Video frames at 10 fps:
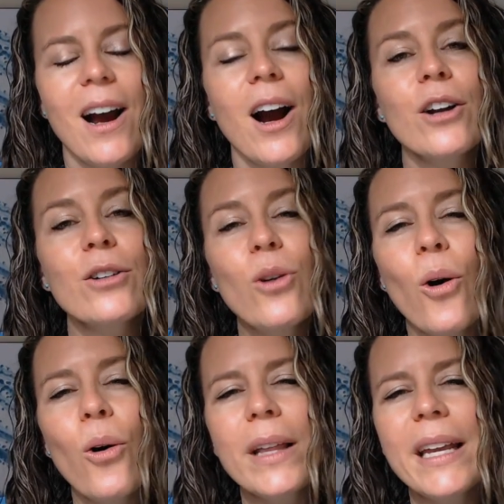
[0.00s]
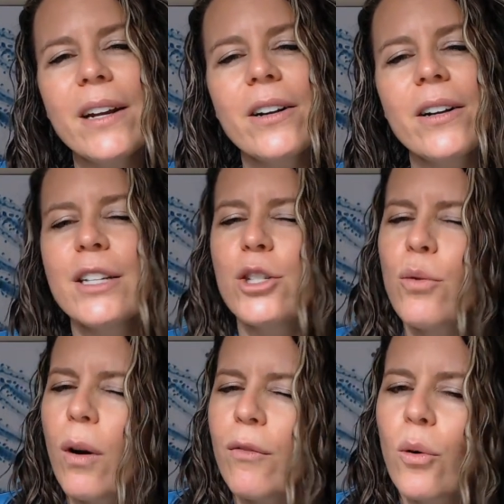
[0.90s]
Our goal here is
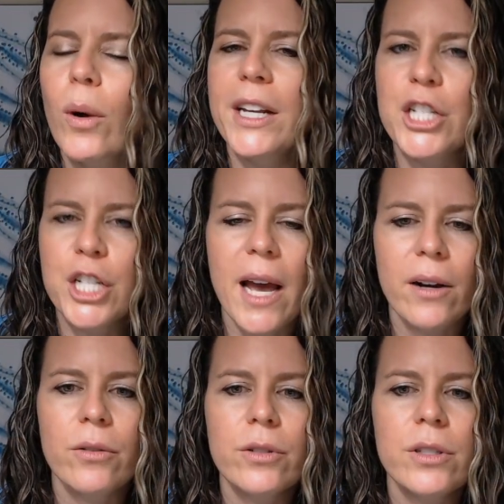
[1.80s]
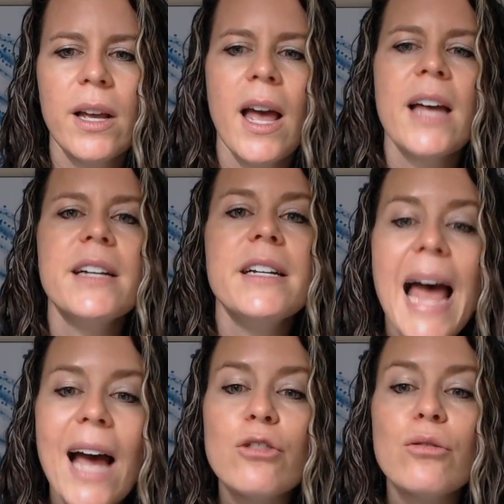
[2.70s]
to avoid shadows.
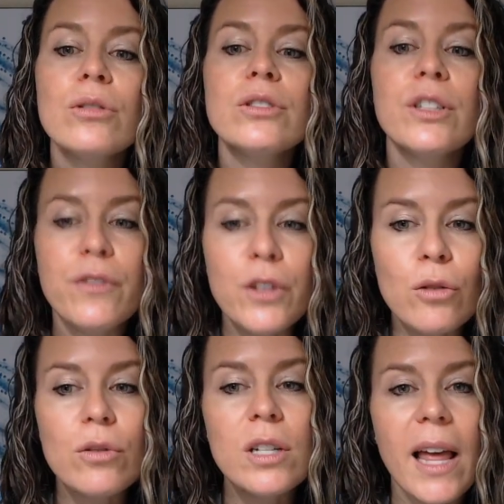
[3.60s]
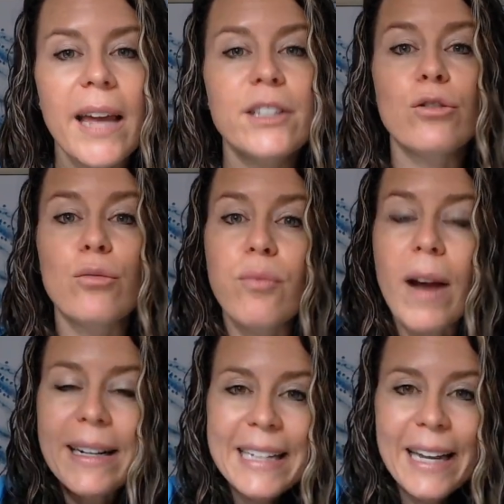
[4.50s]
Natural diffused light
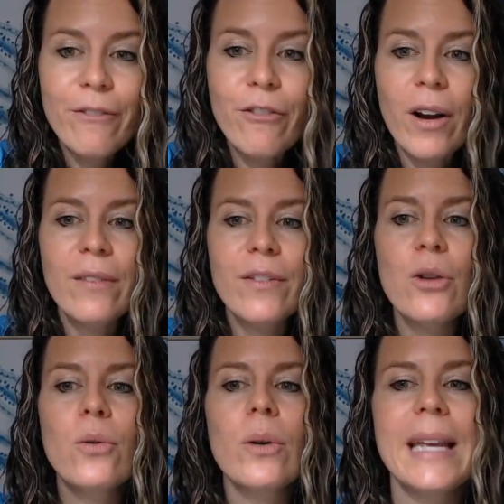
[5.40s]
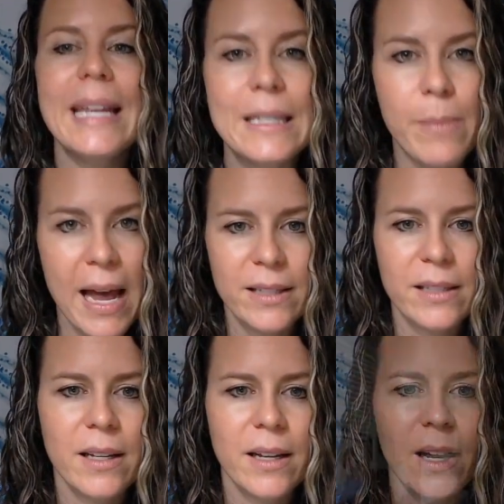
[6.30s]
directly in front of you is best.